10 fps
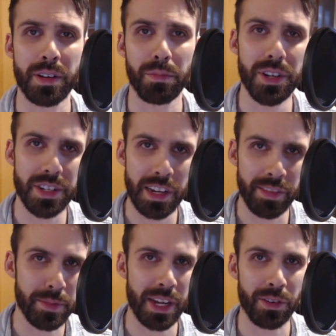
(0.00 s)
please leave
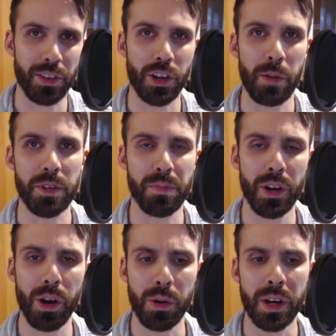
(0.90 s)
them down in the comments
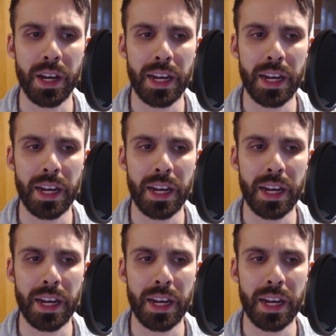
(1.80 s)
below.